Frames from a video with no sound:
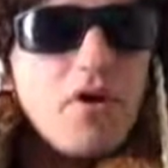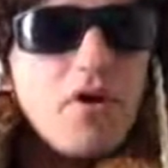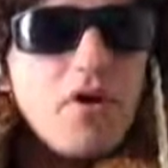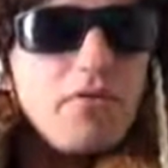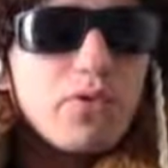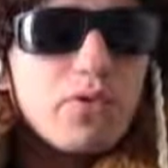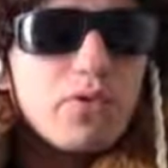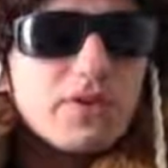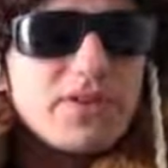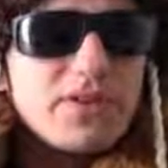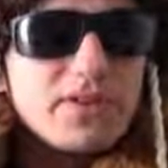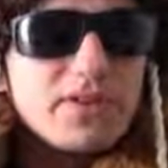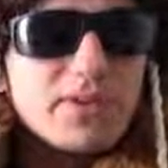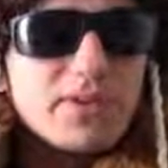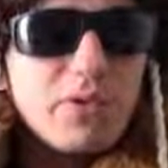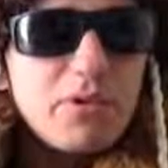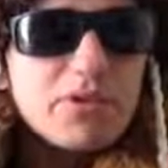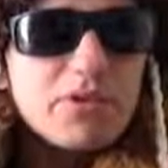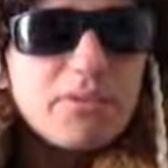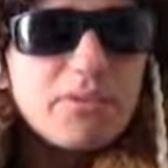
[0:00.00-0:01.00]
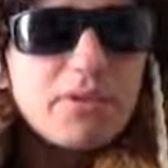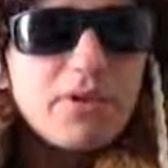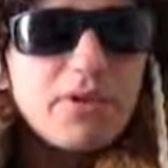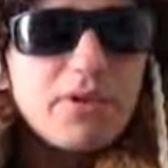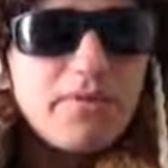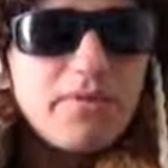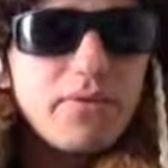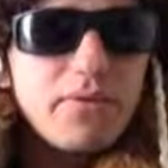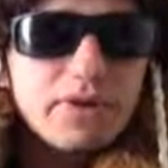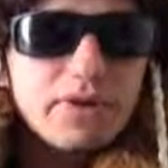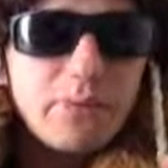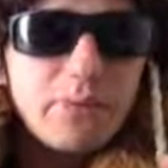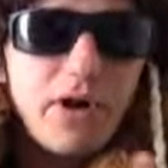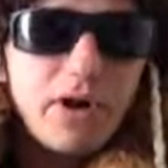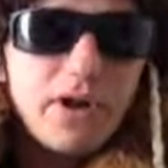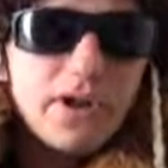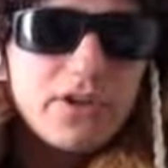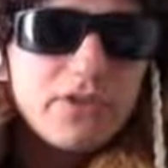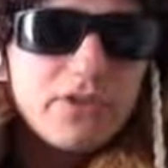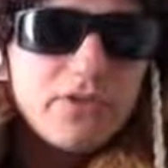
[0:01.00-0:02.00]
Of course, it's possible for the
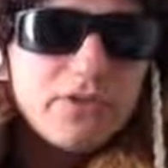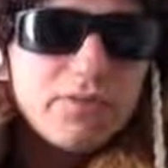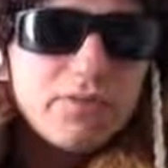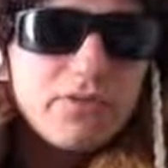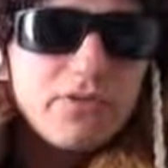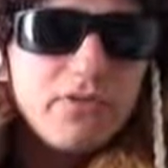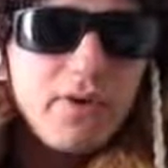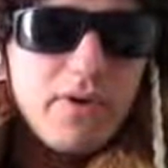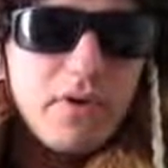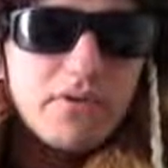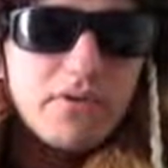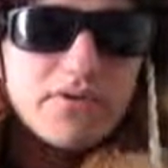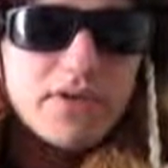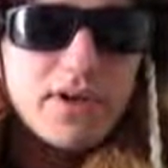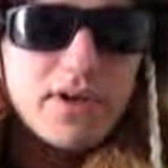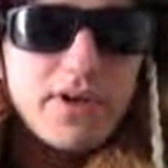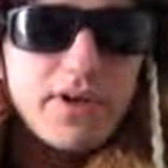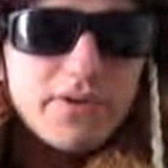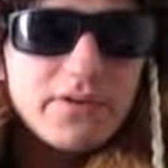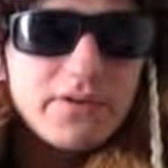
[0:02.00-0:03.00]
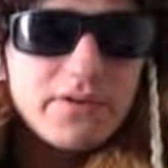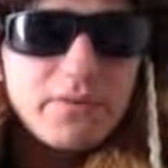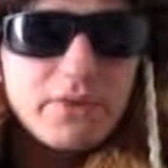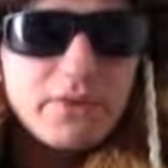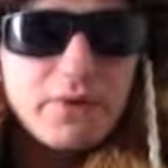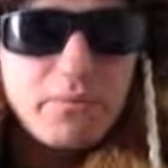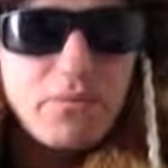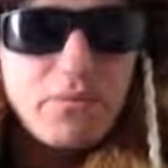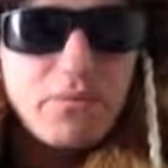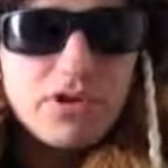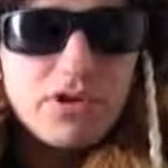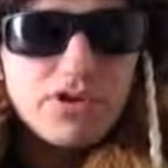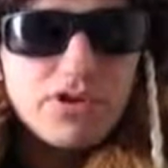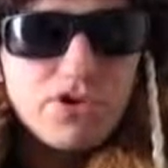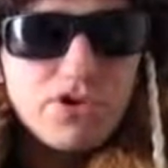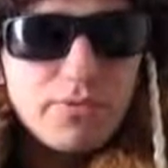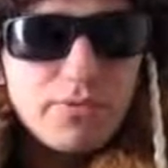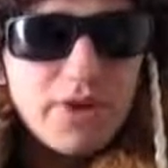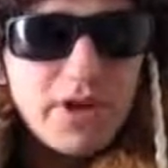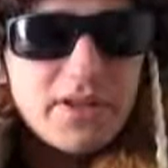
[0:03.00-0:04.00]
market to move outside of the
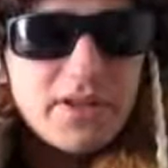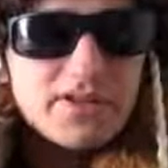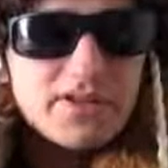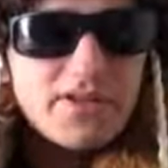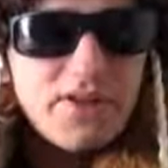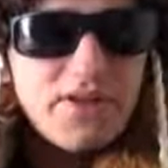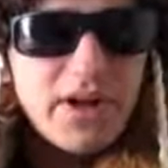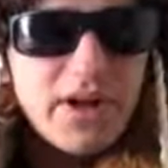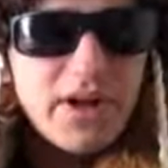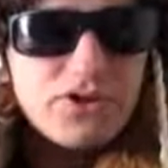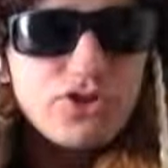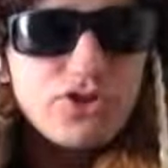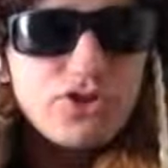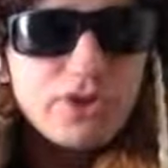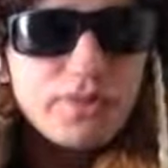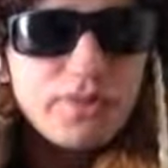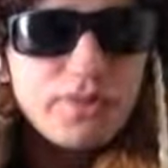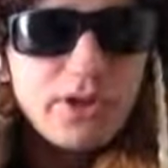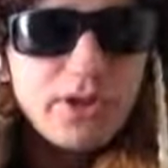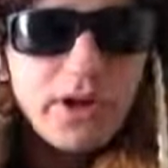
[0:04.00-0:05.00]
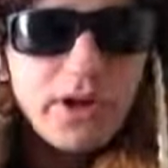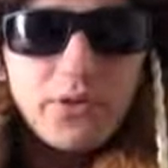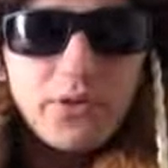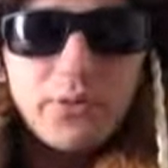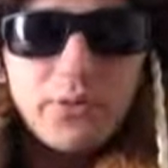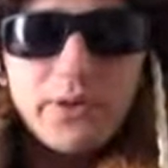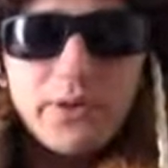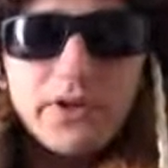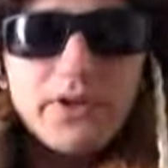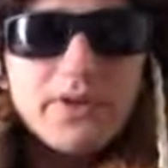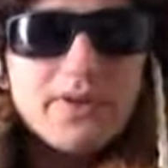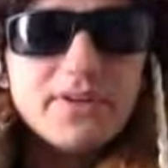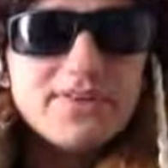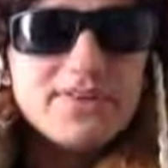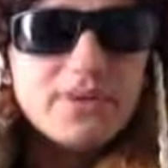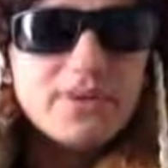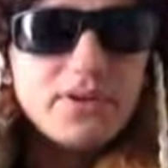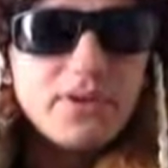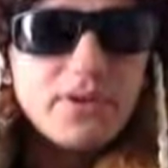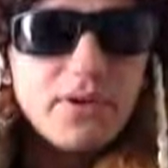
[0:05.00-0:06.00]
Bollinger Bands range, like we
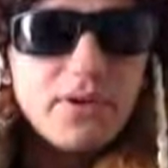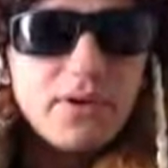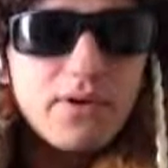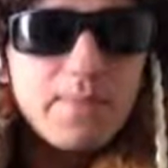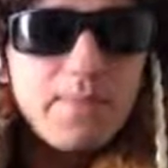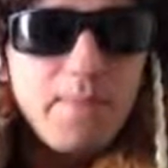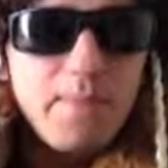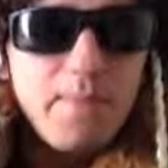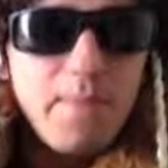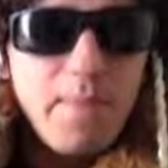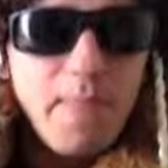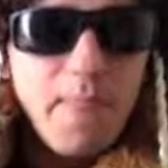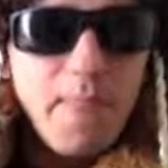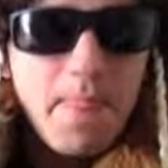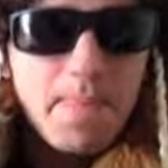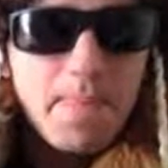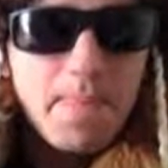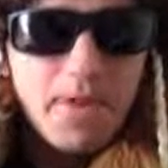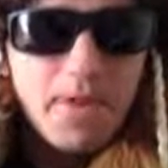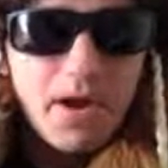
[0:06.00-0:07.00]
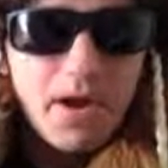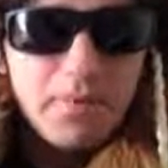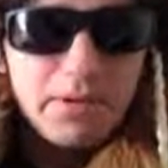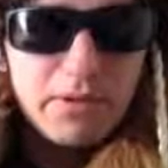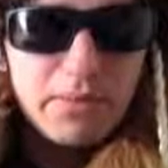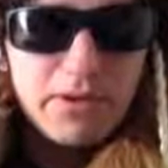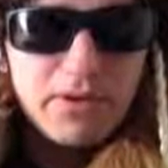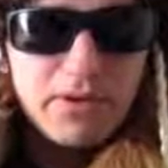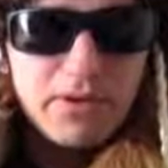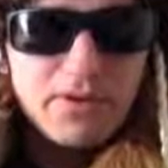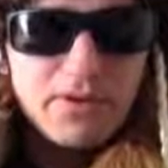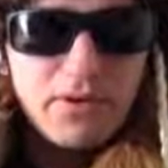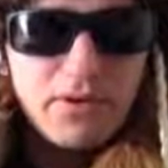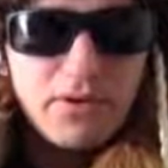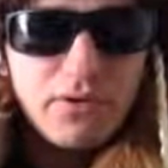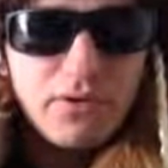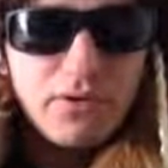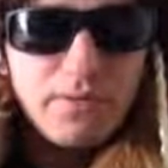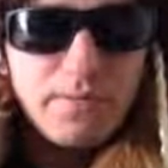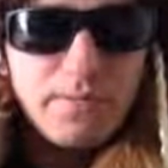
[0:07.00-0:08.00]
saw a couple minutes
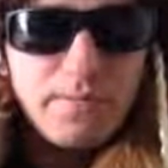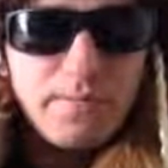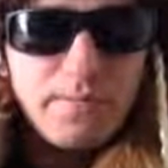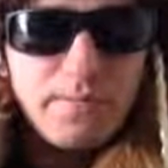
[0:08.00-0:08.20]
ago,